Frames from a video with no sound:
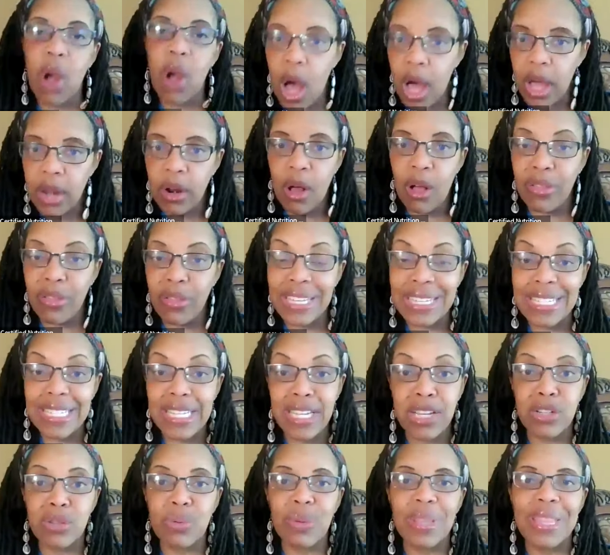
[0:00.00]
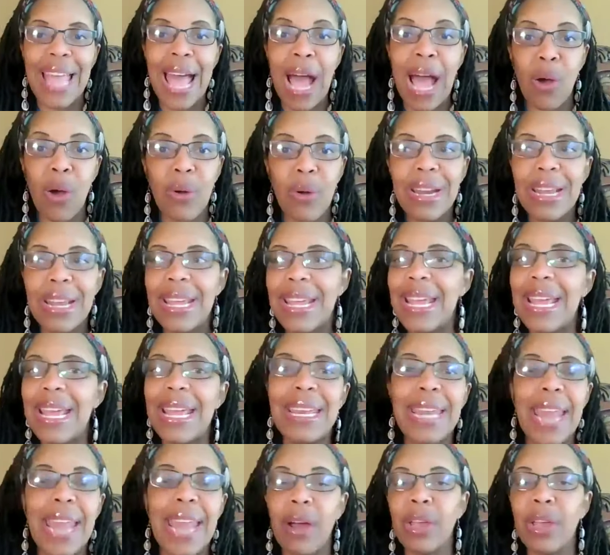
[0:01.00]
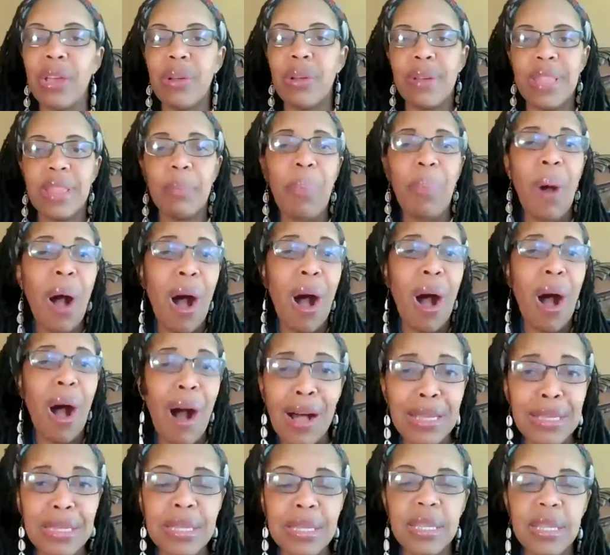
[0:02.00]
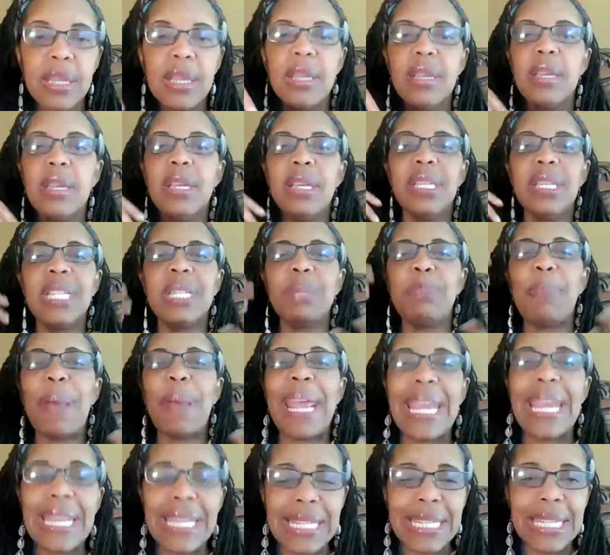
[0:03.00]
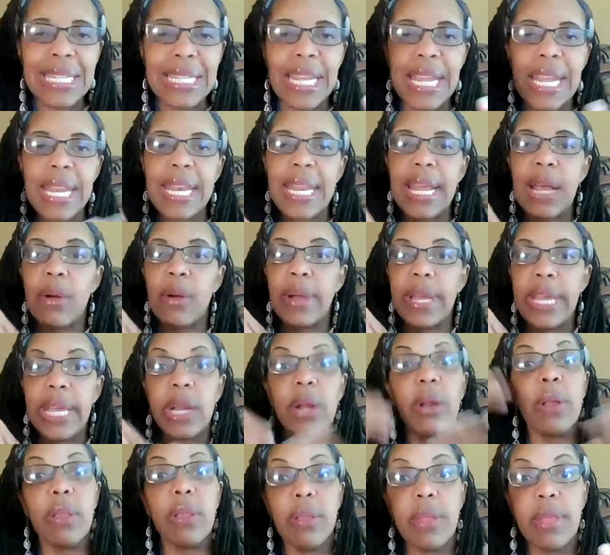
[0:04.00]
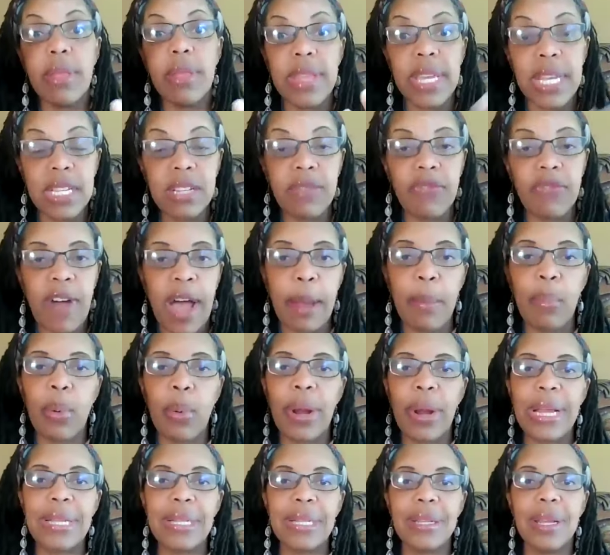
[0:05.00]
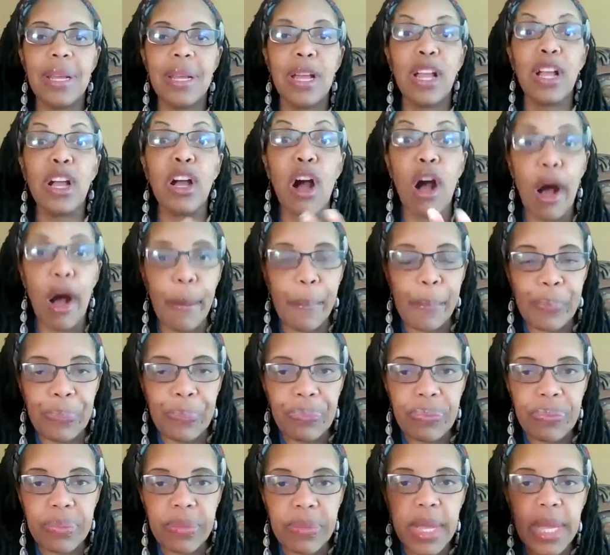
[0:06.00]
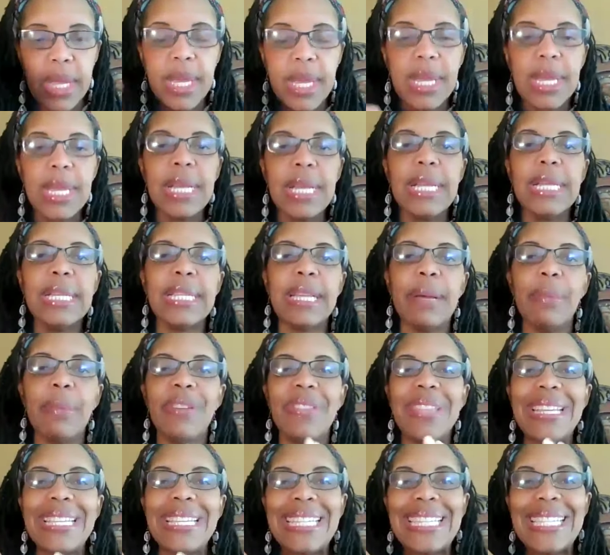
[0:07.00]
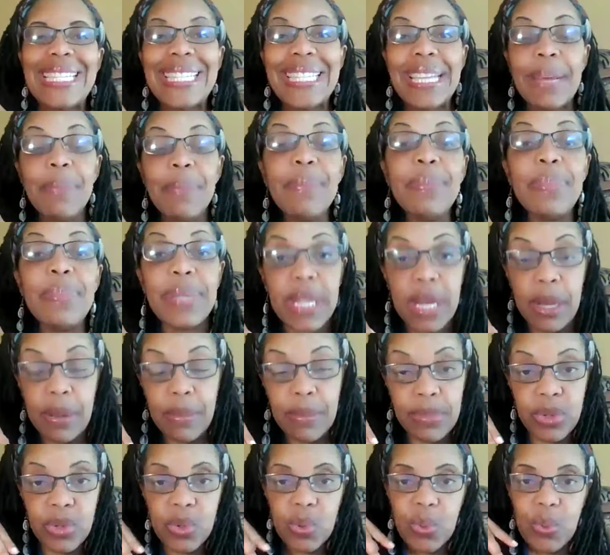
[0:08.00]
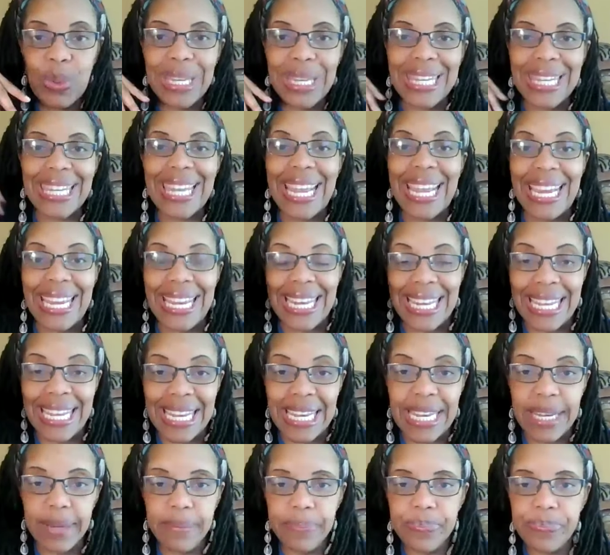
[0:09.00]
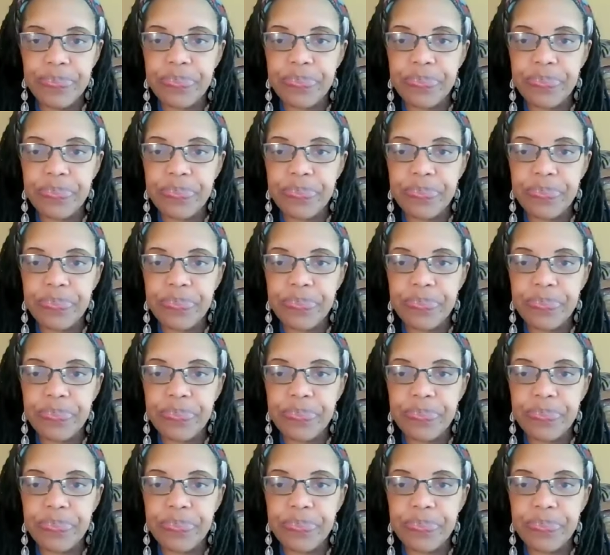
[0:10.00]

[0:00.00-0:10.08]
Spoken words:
gone all these years without, and now you're in the pause space, and now here these fibroids come. Some of the symptoms related